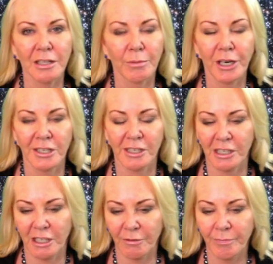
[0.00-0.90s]
in the
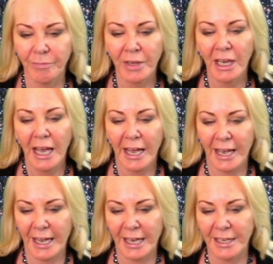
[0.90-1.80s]
positive,
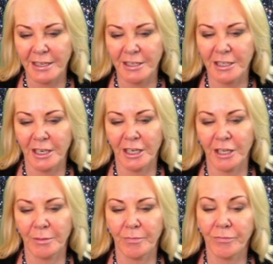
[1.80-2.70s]
and
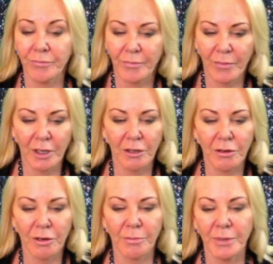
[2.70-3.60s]

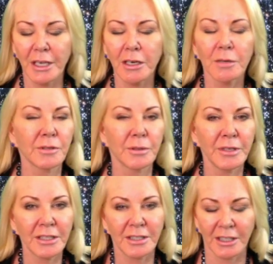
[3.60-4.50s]
you know, be
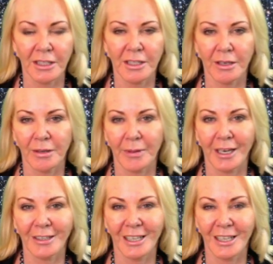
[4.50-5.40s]
optimistic
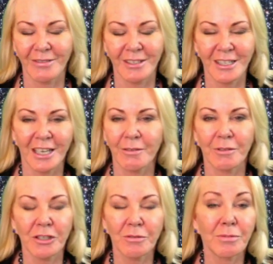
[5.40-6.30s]
about life. It's like
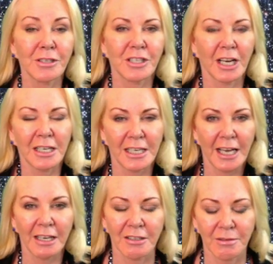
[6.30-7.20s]
what you project
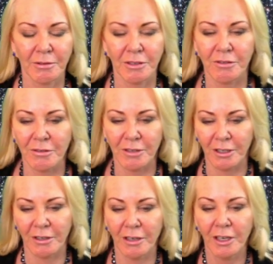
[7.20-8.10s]
out is what you
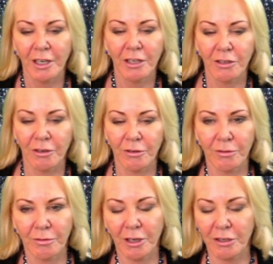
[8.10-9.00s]
can, you
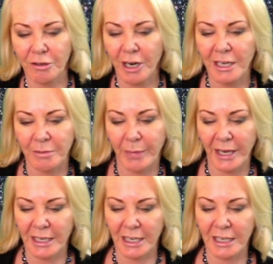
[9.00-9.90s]
know, attract
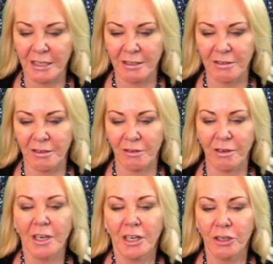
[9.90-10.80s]
back in. So
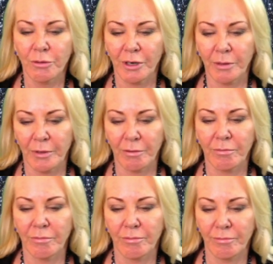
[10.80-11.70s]
you want to be,
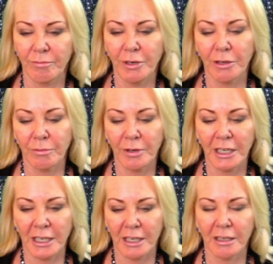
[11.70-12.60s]
you know,
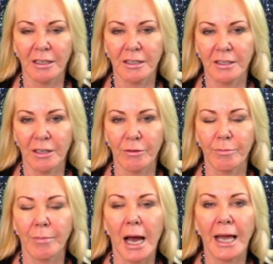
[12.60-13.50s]
really sort of
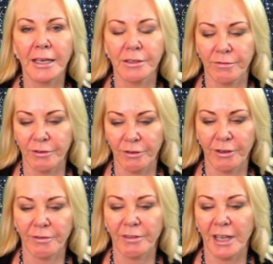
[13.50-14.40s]
mindful
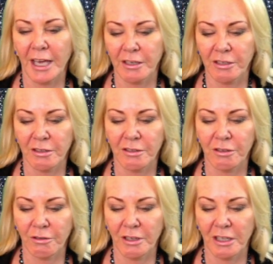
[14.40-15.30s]
of that
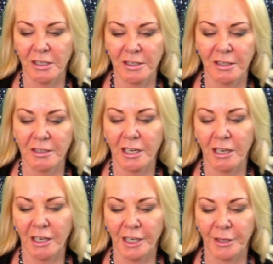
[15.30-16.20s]
during this
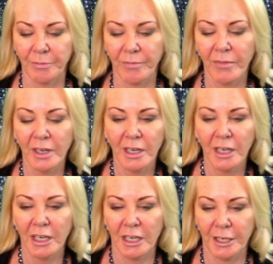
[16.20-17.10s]
time.
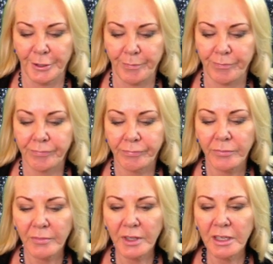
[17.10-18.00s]

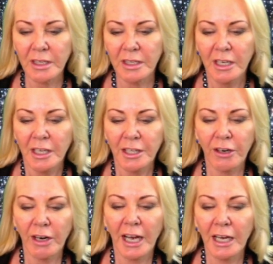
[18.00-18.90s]

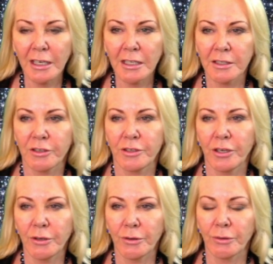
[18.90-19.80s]
There are
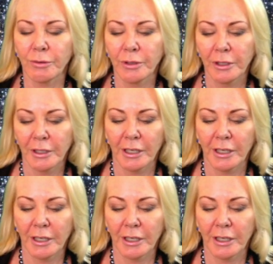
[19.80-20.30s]
two